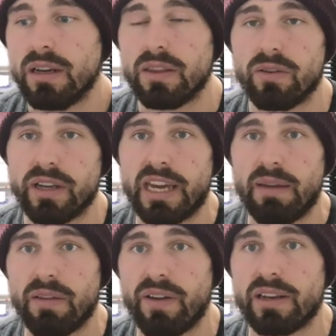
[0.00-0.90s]
and they're going to
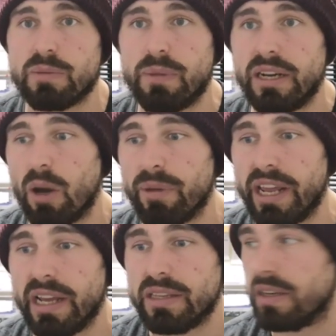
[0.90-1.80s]
keep the fans being
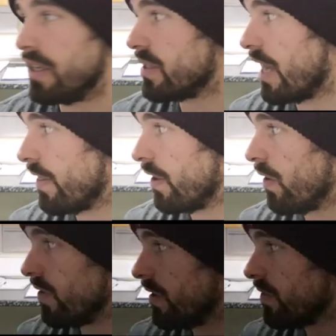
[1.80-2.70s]
nominating this, that and
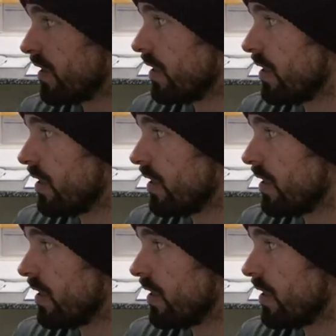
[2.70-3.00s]
the other.